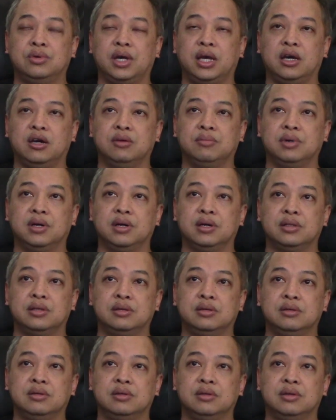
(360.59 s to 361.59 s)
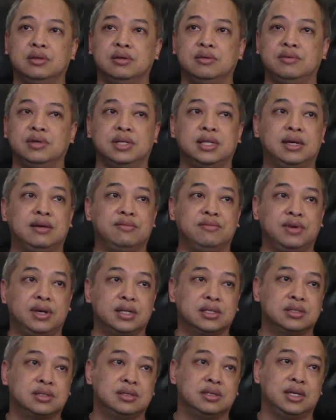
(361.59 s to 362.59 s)
help other Vietnam
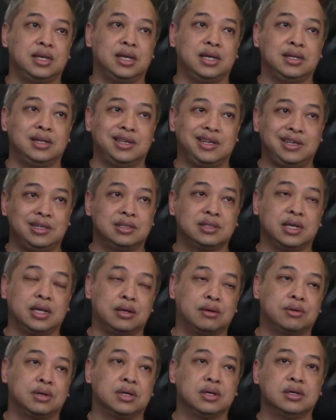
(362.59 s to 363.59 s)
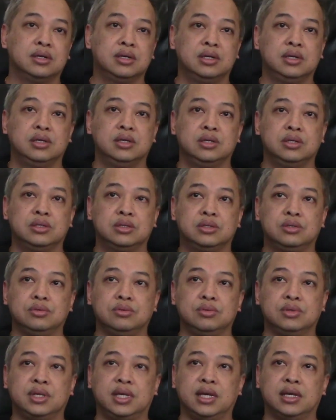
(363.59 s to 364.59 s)
vets in his era
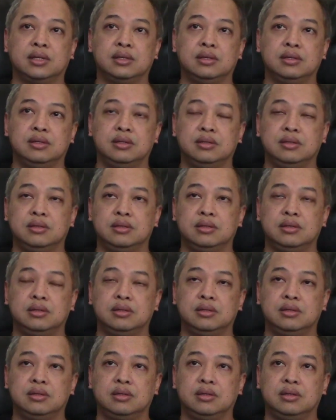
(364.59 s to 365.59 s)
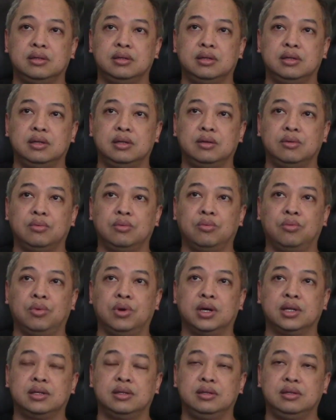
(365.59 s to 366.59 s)
to get
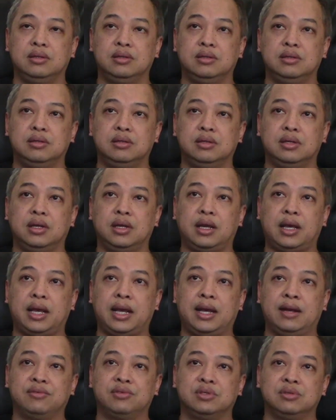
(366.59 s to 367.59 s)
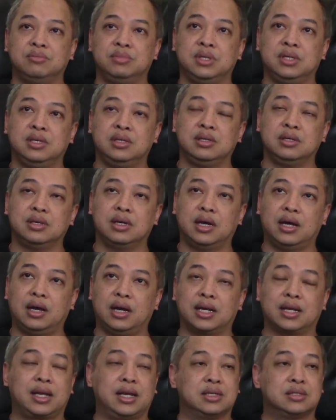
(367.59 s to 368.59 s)
what have to be,
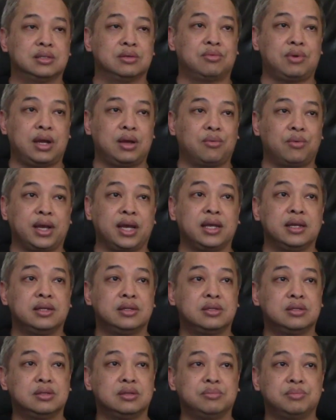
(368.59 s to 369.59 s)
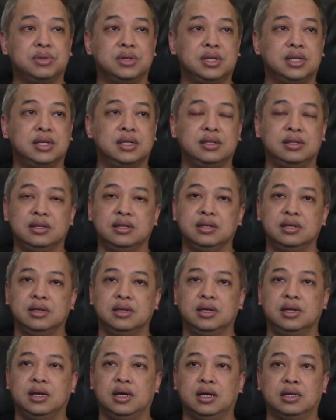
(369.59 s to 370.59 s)
I guess, the right way to put it,
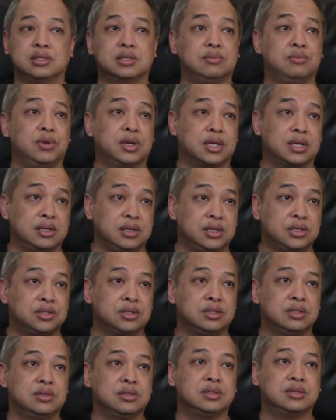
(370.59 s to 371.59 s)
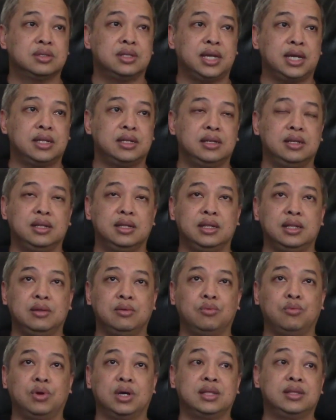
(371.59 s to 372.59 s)
some recognitions that
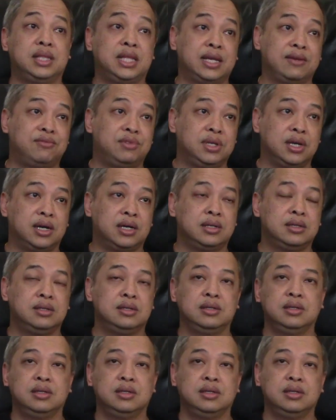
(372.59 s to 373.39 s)
what they've done